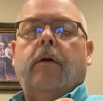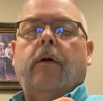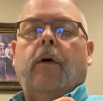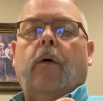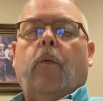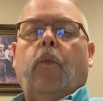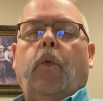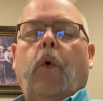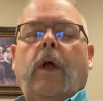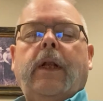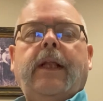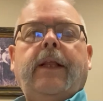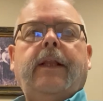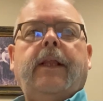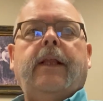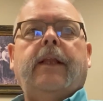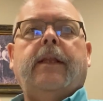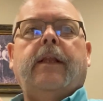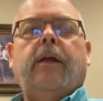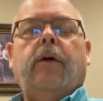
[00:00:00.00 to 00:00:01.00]
one of
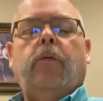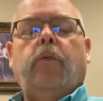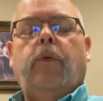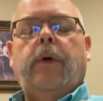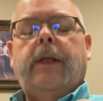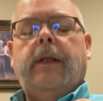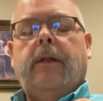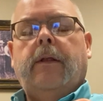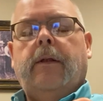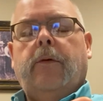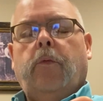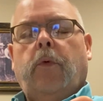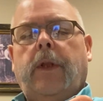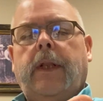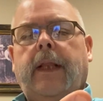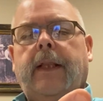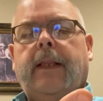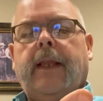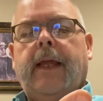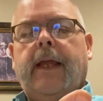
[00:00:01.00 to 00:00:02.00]

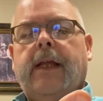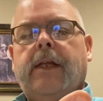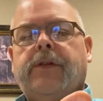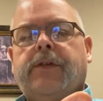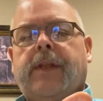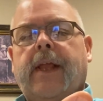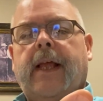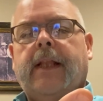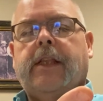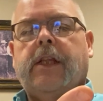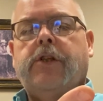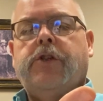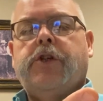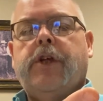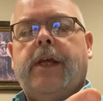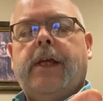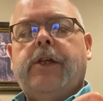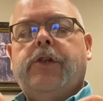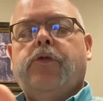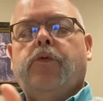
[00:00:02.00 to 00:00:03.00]
the things that the
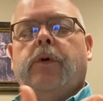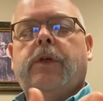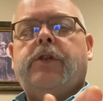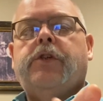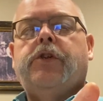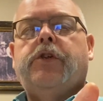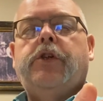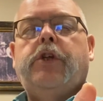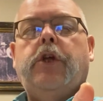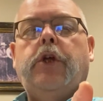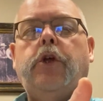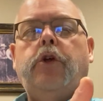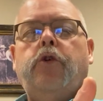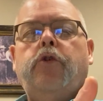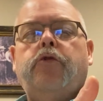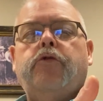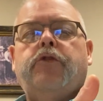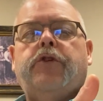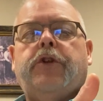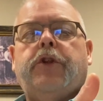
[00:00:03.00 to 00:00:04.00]
Jesuits
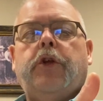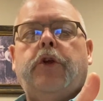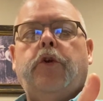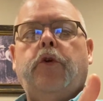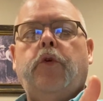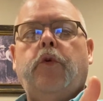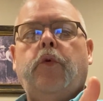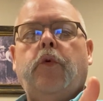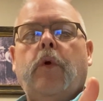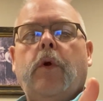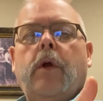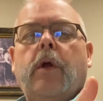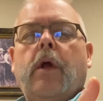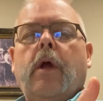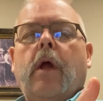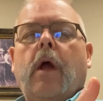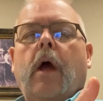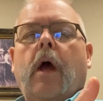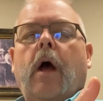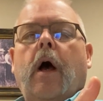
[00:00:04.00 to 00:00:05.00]
used to
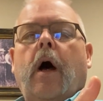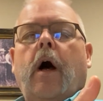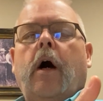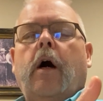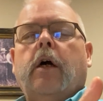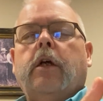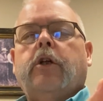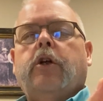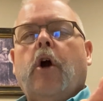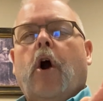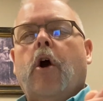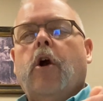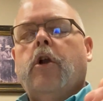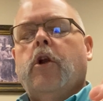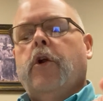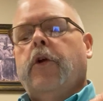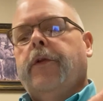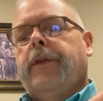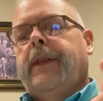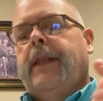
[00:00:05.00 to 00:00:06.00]

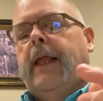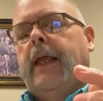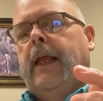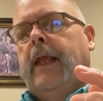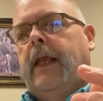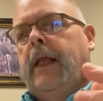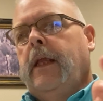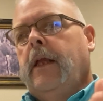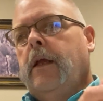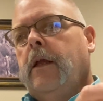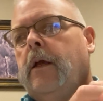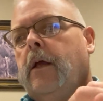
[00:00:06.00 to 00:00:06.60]
garner the